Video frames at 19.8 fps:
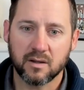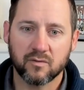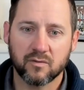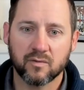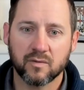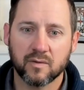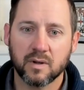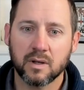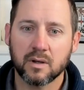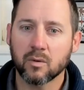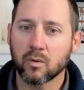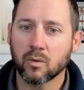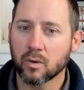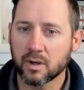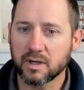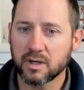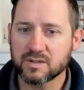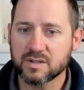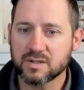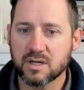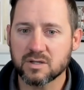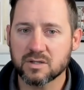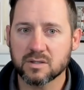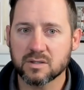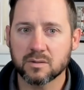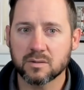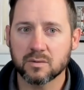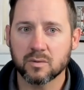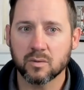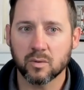If an
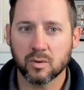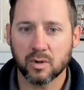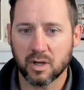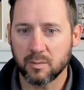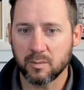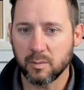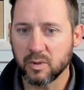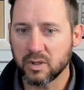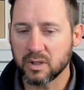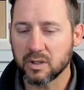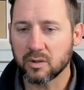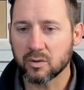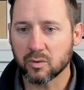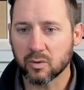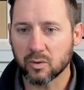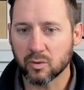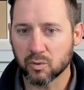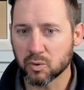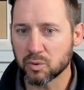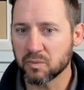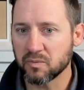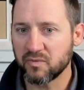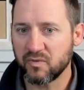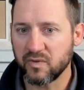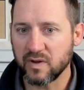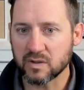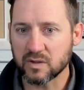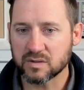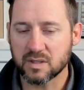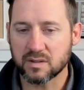organization or a community or a group
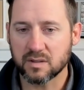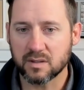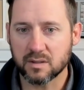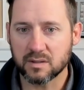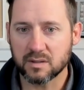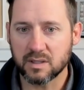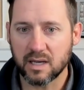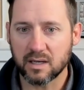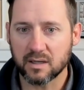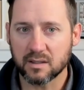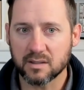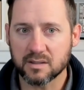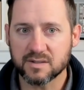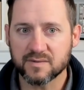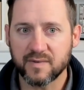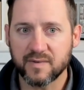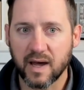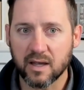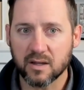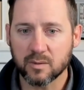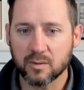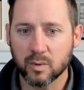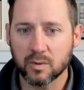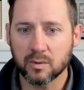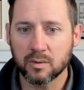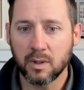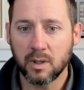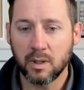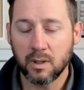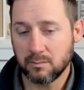feels that their data is
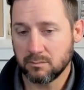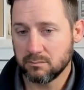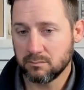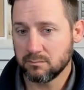valuable,